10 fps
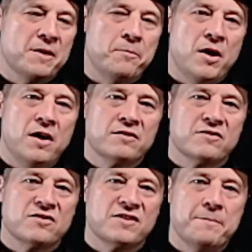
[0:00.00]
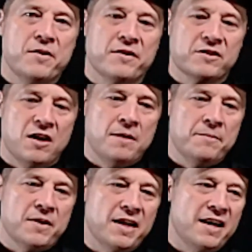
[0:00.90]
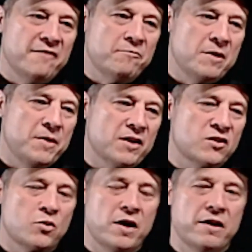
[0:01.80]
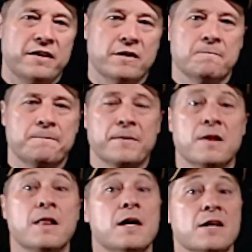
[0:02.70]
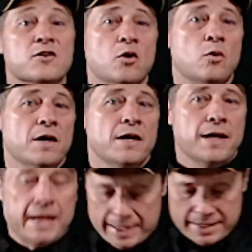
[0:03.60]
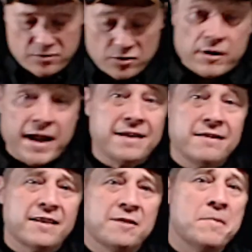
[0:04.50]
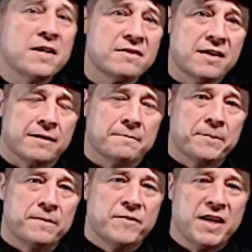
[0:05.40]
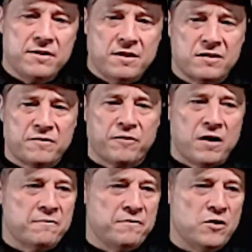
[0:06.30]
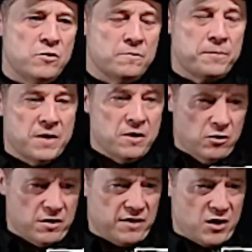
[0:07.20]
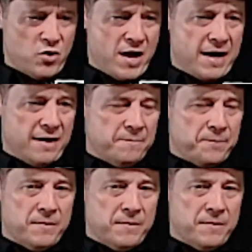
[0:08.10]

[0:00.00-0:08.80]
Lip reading: big boss step on the top, and I have my big square here. So is there anything missing in this front view? Look at the gray.